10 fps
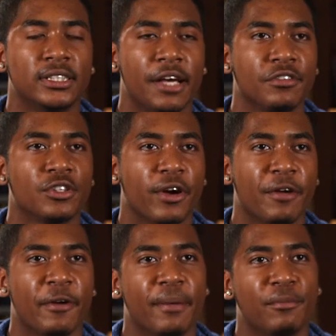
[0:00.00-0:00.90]
7th
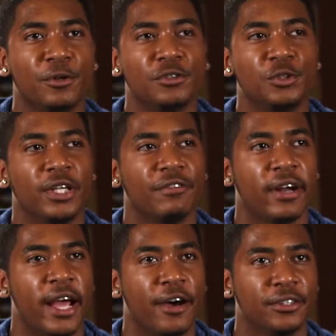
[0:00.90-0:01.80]
grade, we had moved to a
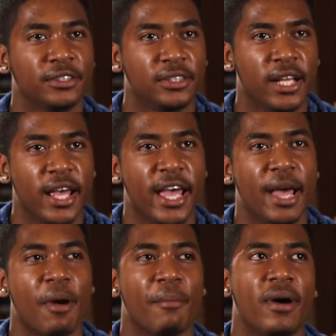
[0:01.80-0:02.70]
different house,
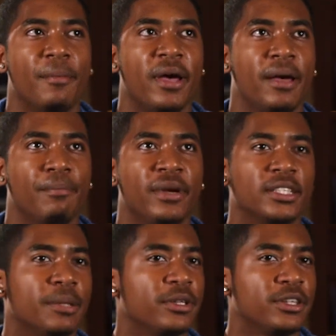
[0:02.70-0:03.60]
and my mom had
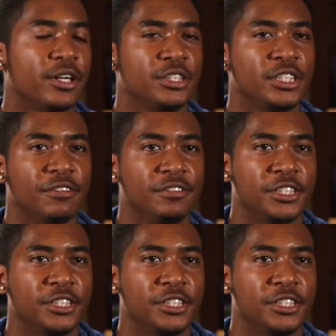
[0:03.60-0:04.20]
picked up a 3rd shift